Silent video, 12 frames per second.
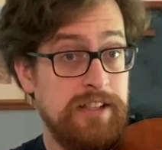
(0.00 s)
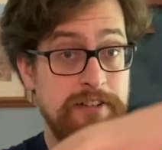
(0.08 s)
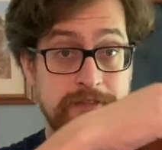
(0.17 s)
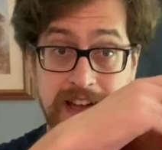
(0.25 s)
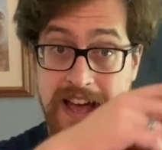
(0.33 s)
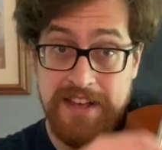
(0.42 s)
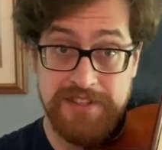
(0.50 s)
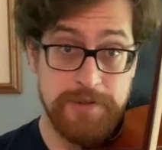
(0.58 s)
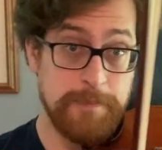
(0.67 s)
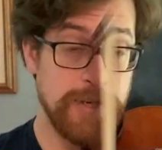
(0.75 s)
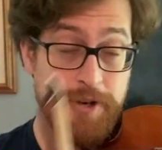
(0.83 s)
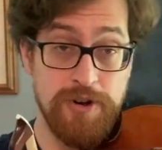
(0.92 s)
Fast
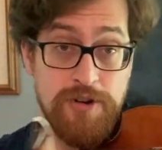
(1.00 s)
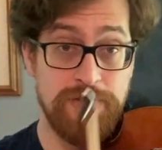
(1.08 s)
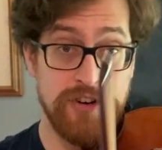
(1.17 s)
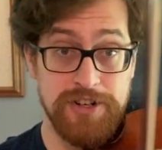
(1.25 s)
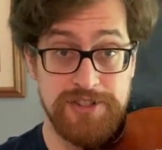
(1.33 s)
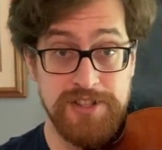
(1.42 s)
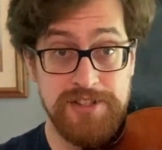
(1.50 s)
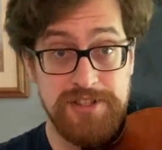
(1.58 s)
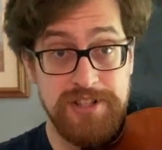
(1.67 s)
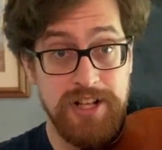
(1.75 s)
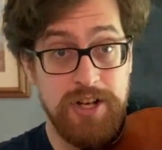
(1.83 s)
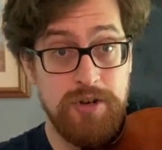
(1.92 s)
bow versus
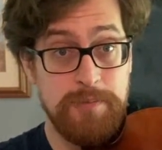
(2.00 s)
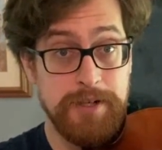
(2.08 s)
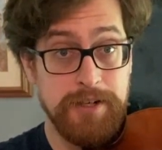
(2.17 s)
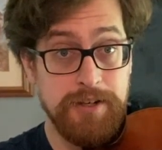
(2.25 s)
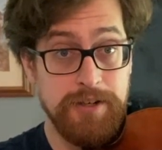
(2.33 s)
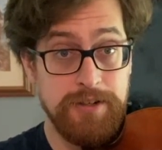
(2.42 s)
slow bow.